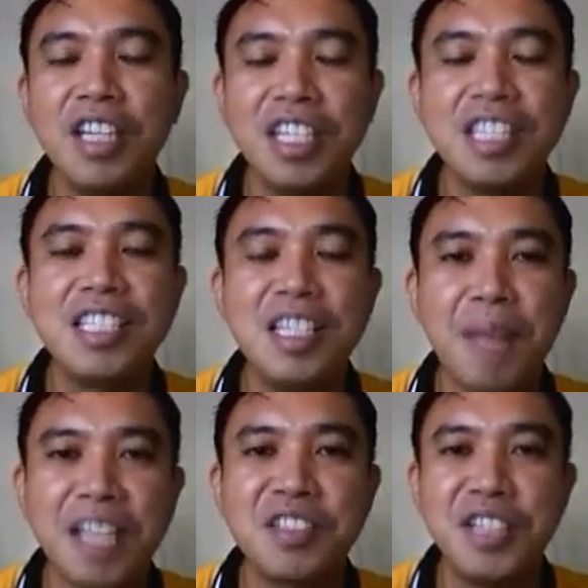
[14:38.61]
You can
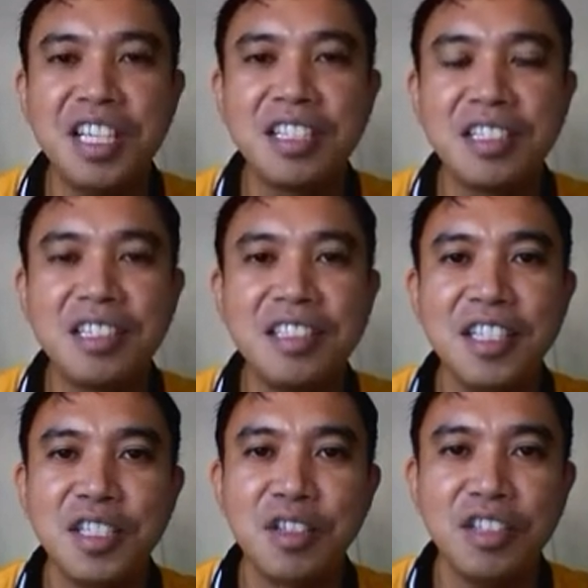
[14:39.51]
easily master
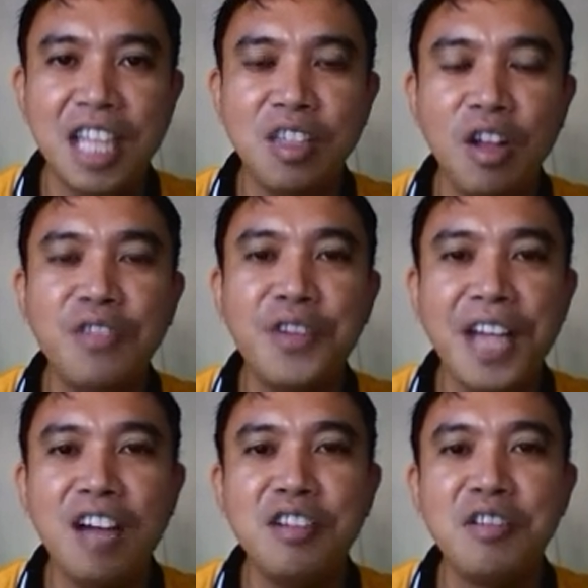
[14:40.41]
this. So that's
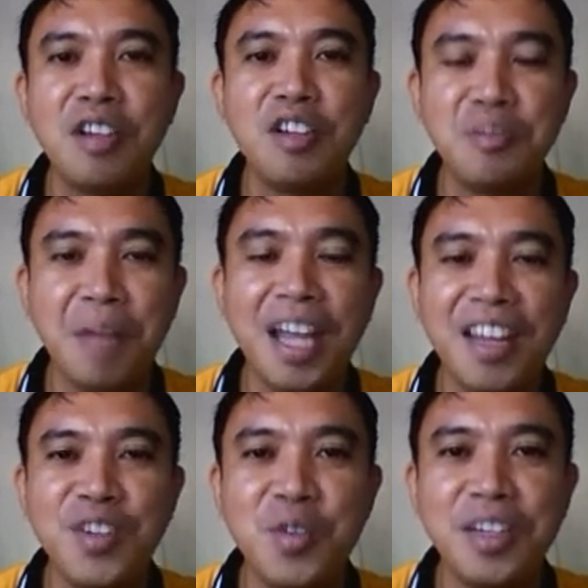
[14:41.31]
all for now.
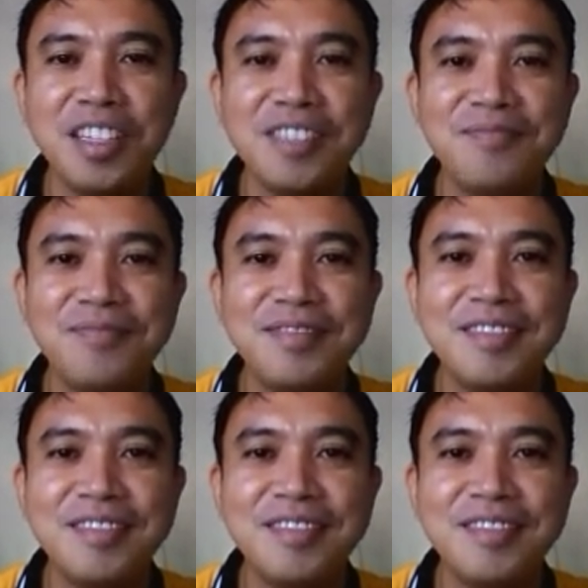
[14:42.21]
Goodbye, everyone.